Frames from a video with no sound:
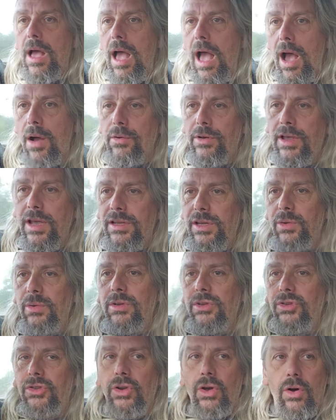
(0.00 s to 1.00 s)
how can you
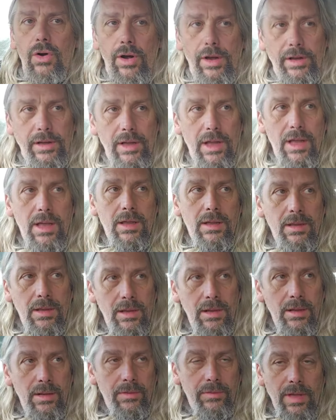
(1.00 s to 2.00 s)
enjoy
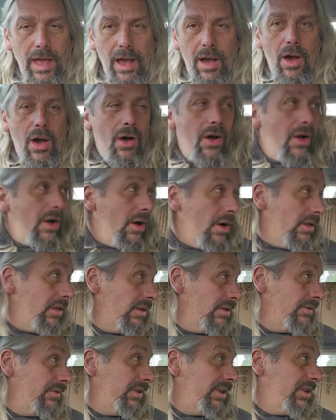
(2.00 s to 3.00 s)
that? Oh,
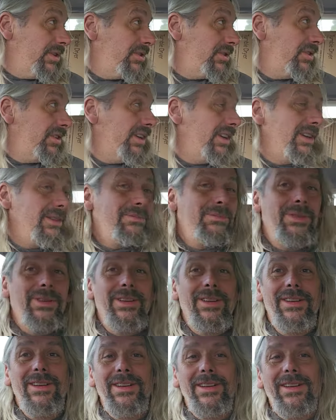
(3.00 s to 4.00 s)
lovely sheep.
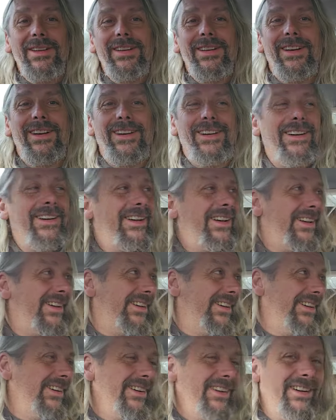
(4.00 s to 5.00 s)

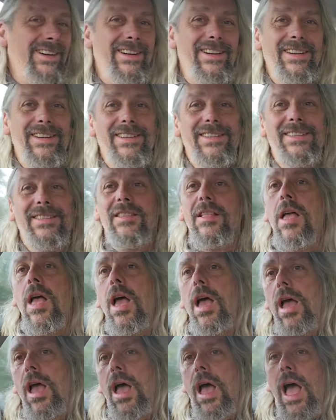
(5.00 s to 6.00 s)

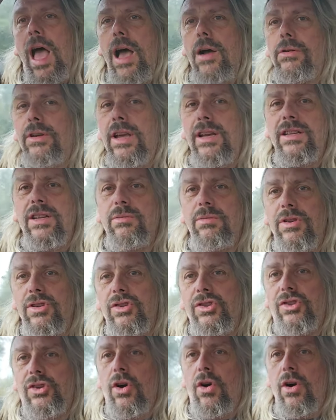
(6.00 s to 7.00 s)
Oh. How can you
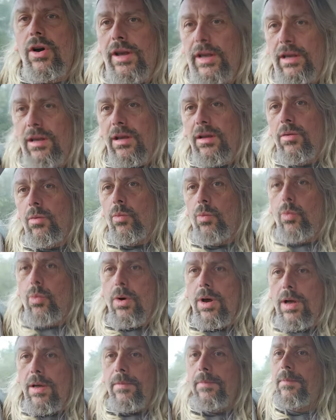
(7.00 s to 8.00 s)
enjoy?
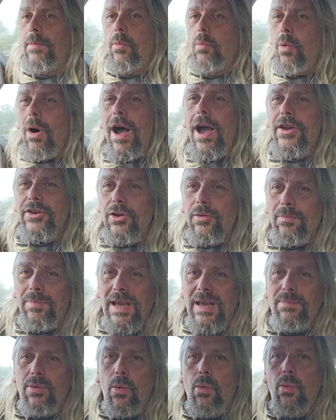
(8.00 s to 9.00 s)
Why do
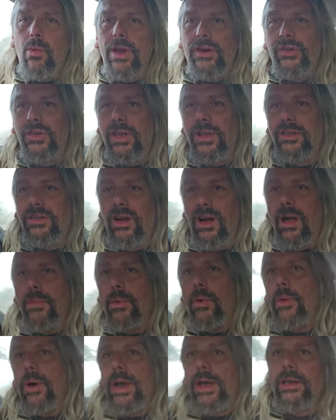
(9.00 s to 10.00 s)
people wish their
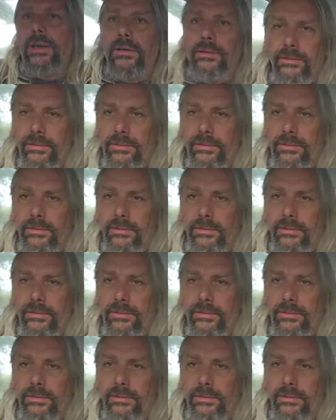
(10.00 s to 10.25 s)
time away?